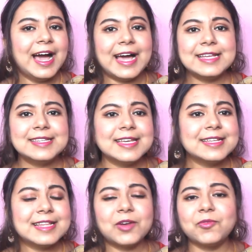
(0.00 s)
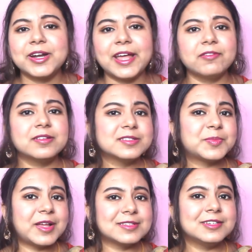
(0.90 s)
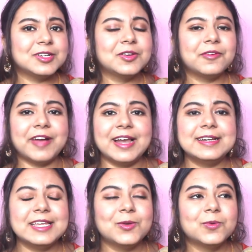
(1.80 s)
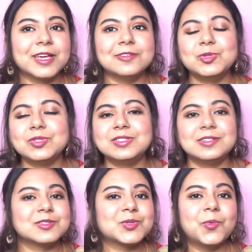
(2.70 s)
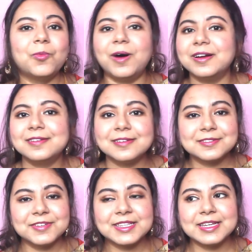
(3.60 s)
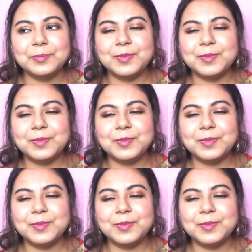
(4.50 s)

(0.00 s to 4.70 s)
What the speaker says: I think that whatever is present in your vanity, you can just do wonders with it.